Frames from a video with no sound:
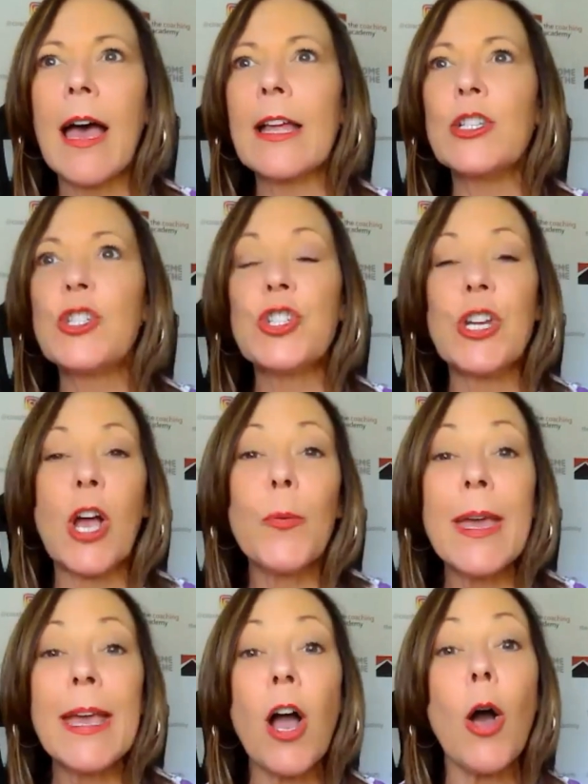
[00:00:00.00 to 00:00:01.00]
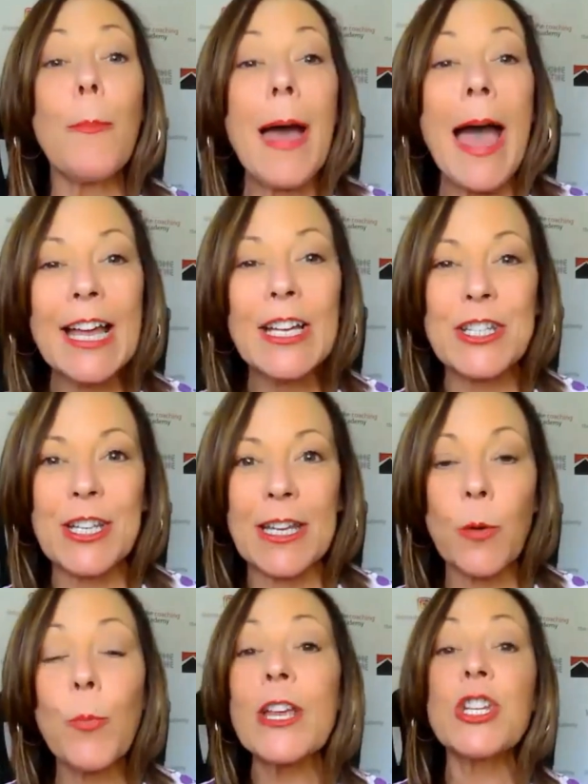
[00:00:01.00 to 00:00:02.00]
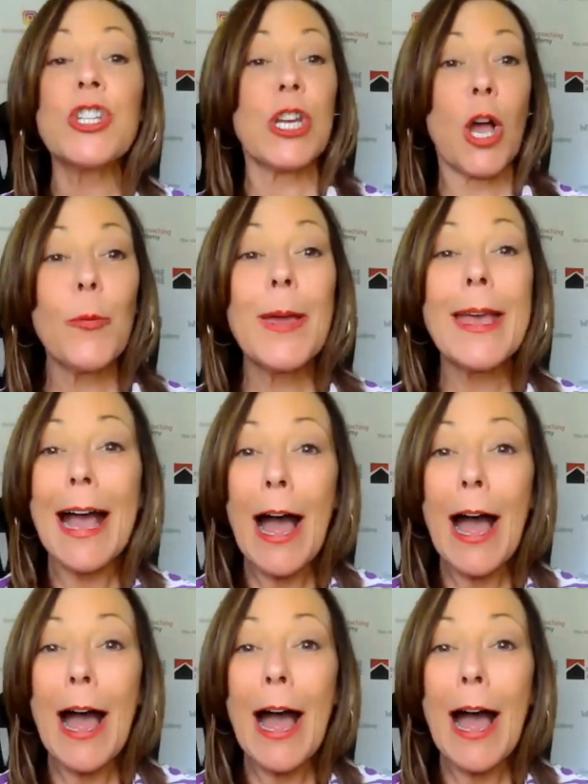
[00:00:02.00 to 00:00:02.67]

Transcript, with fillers: and showing our passion and we're showing